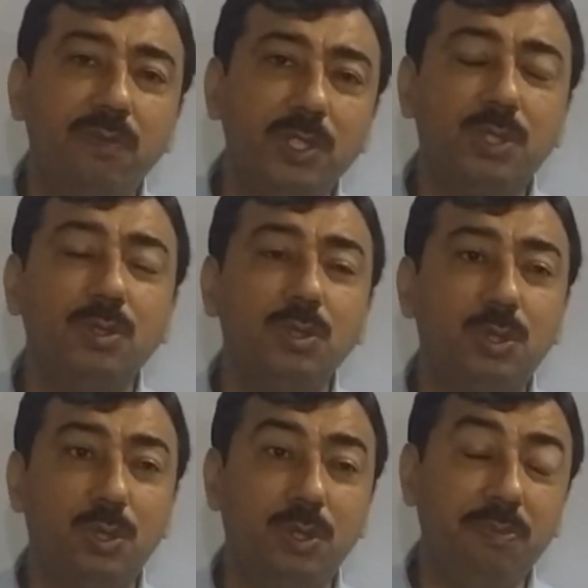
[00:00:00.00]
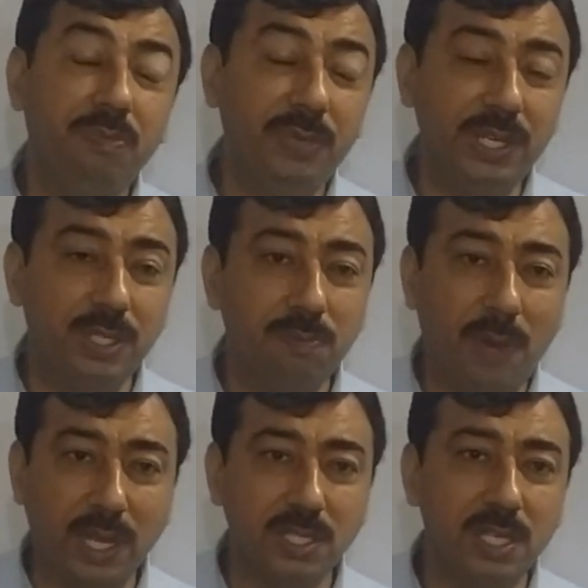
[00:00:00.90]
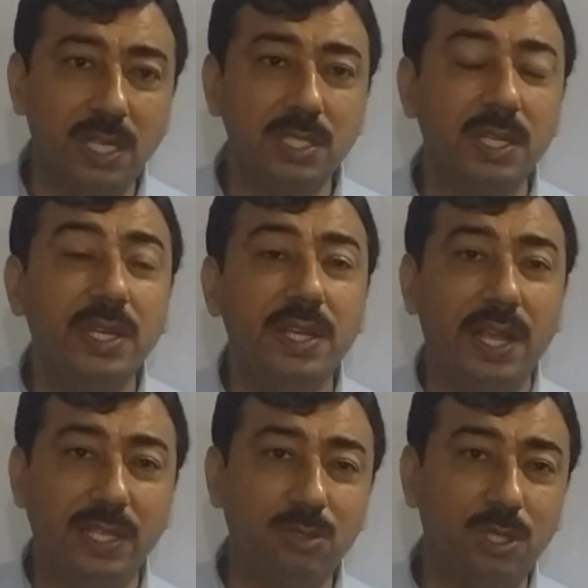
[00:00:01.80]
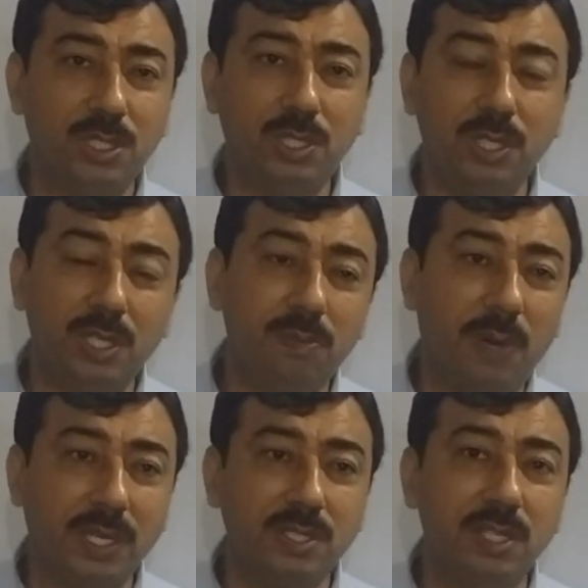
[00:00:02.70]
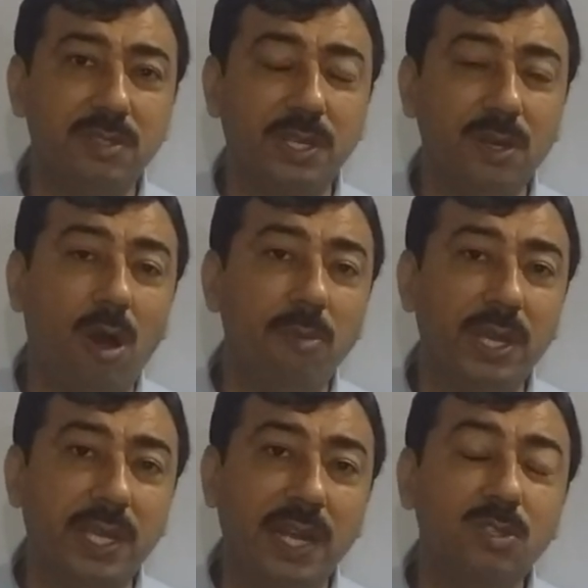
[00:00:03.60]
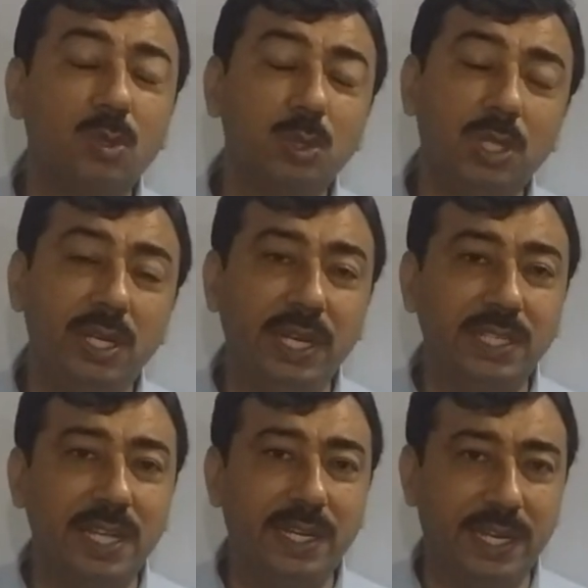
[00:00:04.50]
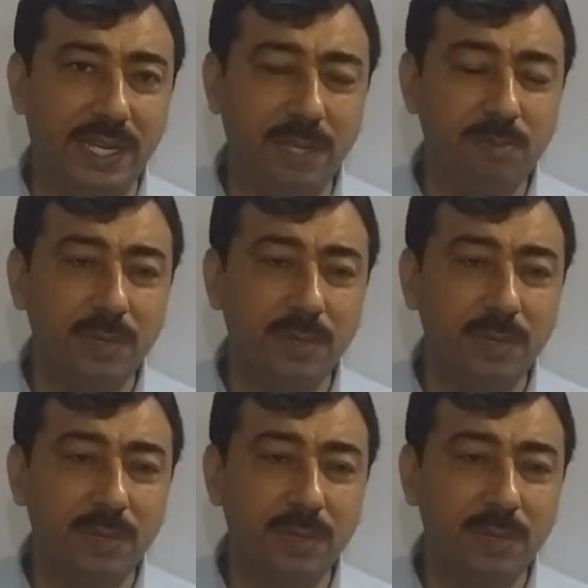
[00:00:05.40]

which should meet Pakistan's educational, Pakistan's economic and social needs at that time.